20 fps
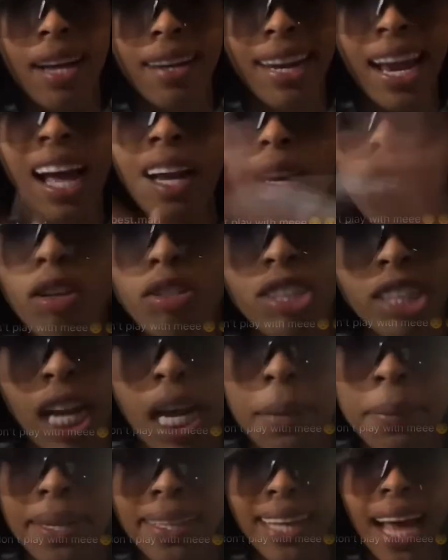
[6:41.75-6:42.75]
Now, no
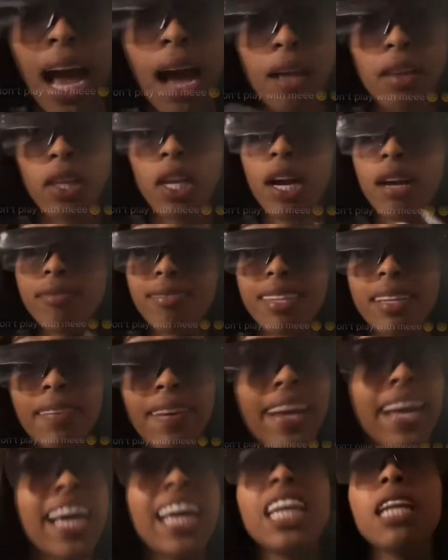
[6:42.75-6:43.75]
shame because I love
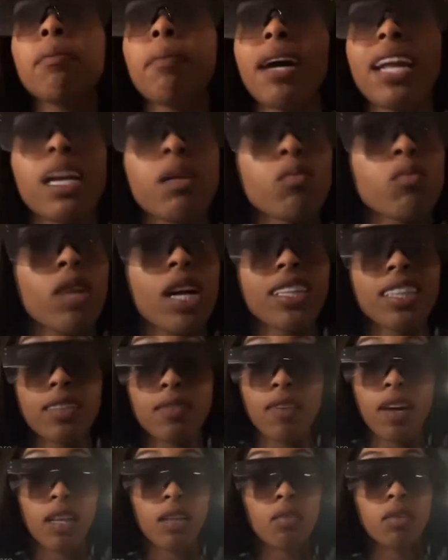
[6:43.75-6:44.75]
anybody I'm around some
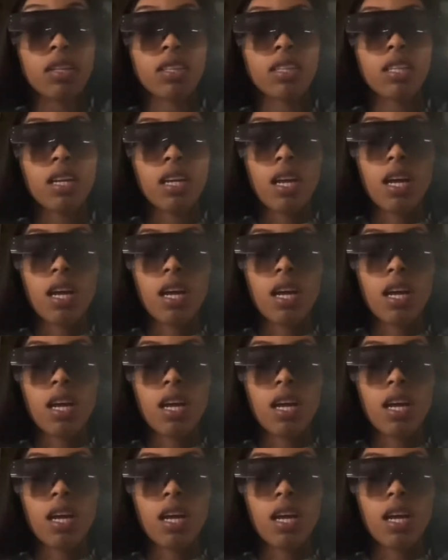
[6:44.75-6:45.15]
followers.